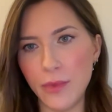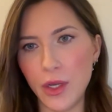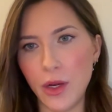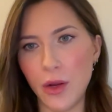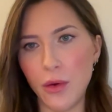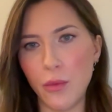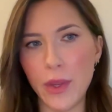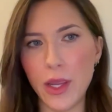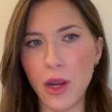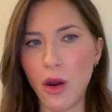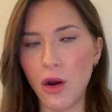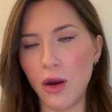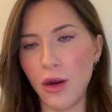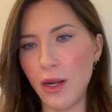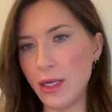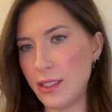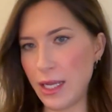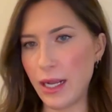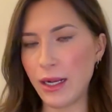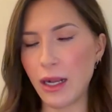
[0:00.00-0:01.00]
We are
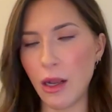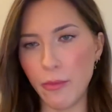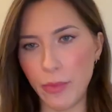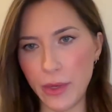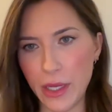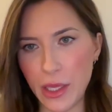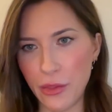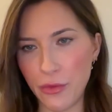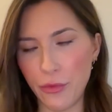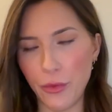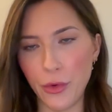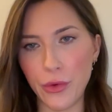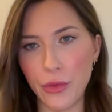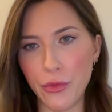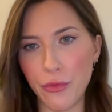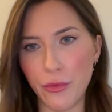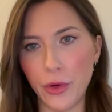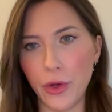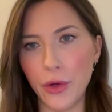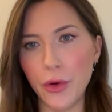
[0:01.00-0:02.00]
a tech company through and
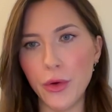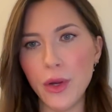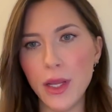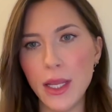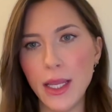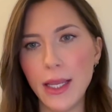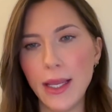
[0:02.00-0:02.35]
through.